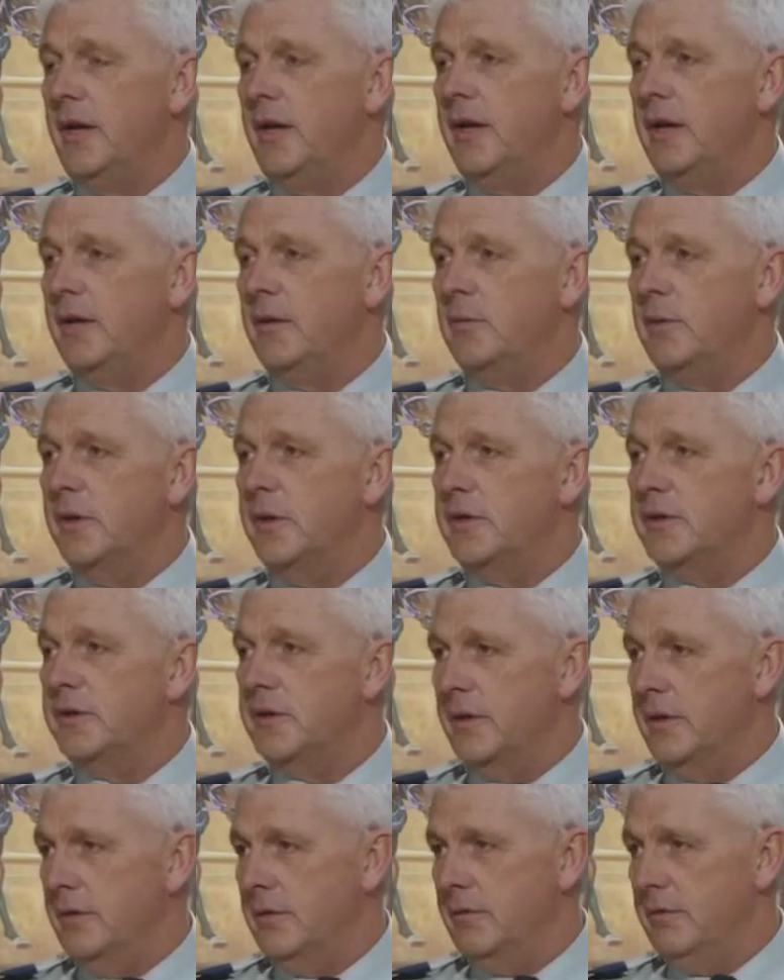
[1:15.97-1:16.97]
and my
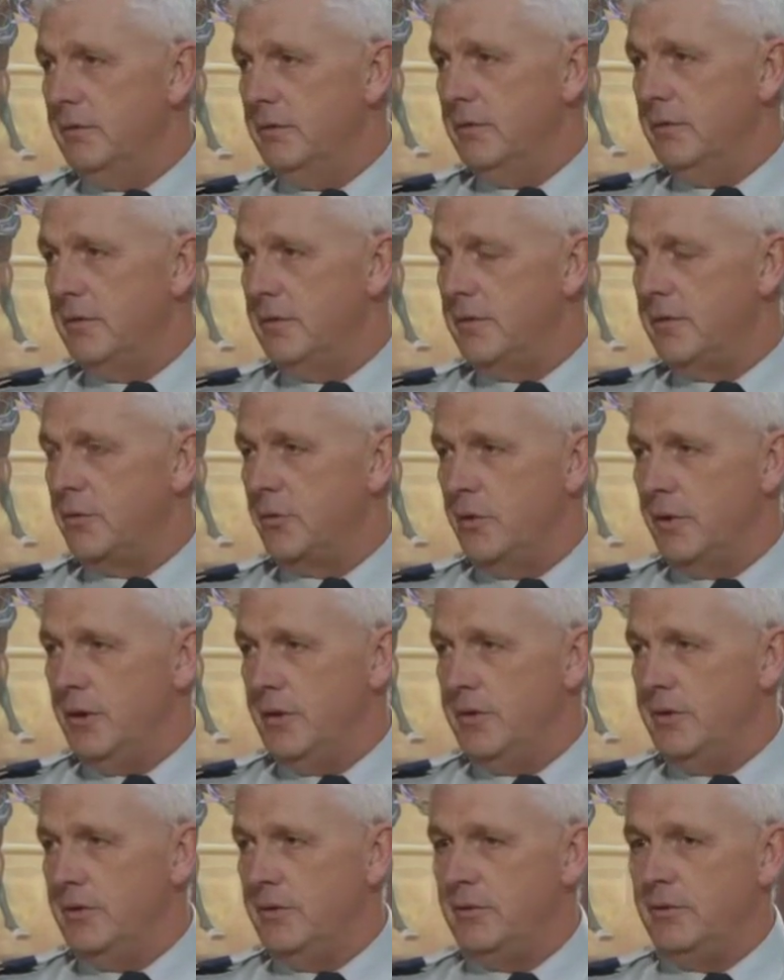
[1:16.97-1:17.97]
son is
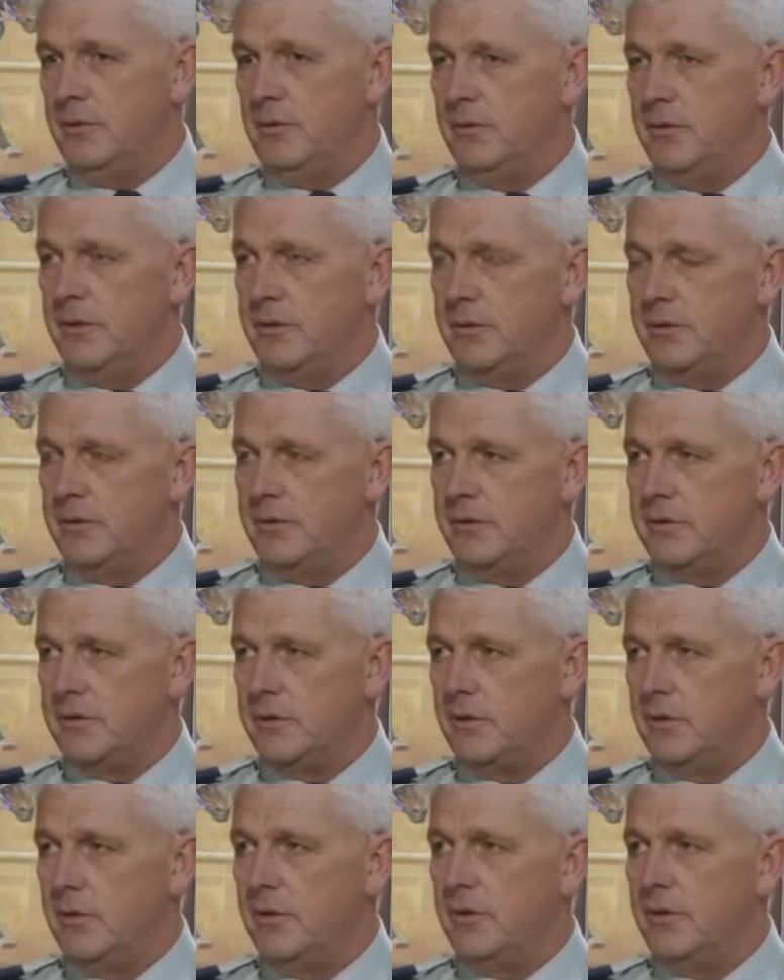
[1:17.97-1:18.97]
22, going to
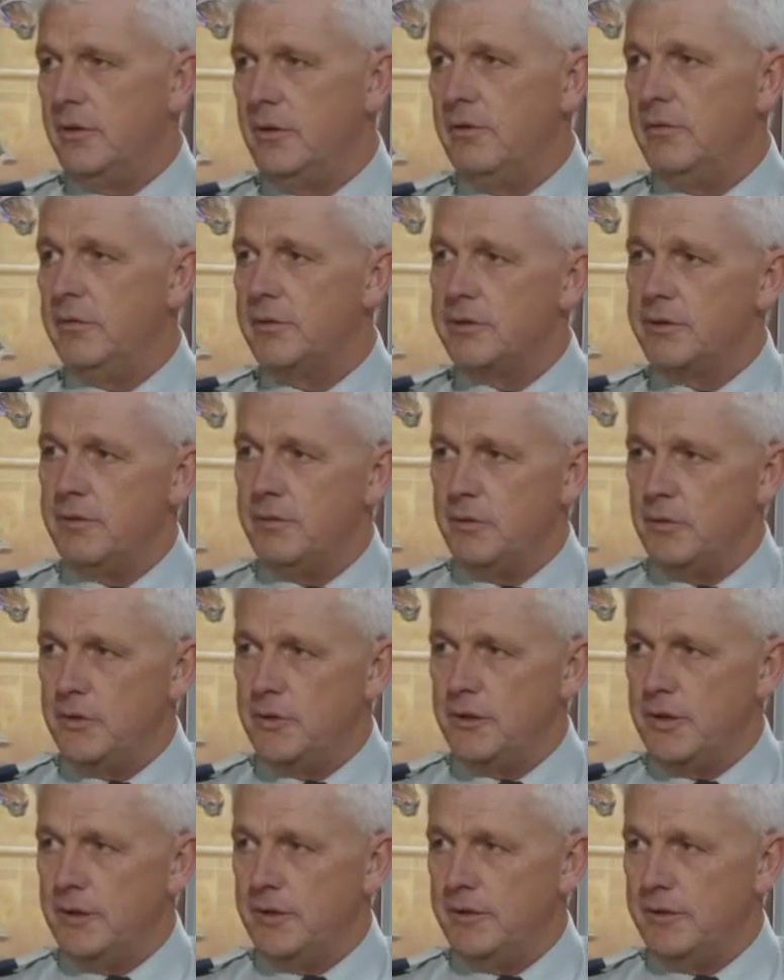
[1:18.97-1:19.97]
school at the University of
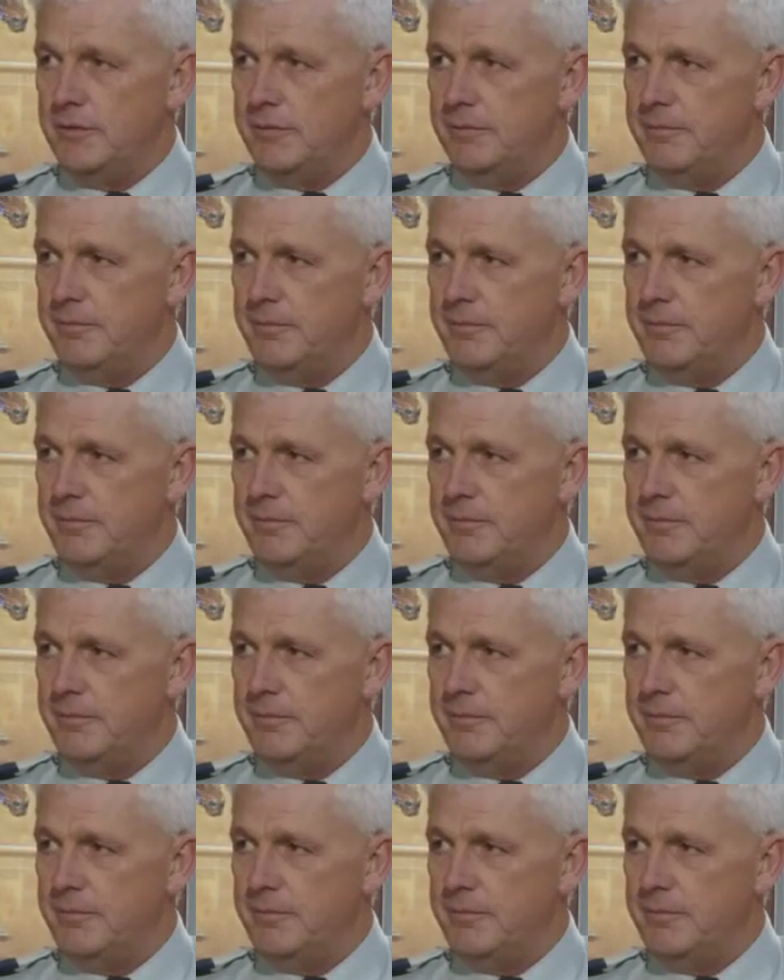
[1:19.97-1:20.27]
Regina.